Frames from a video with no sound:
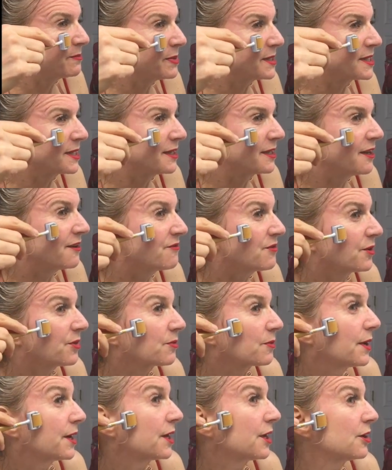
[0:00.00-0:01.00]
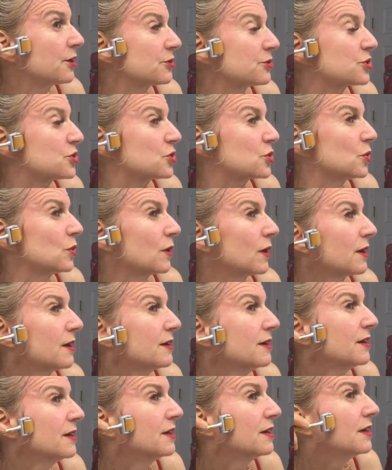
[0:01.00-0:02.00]
busy enough with running her
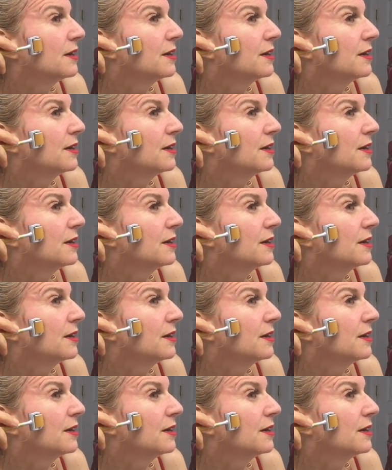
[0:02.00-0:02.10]
store.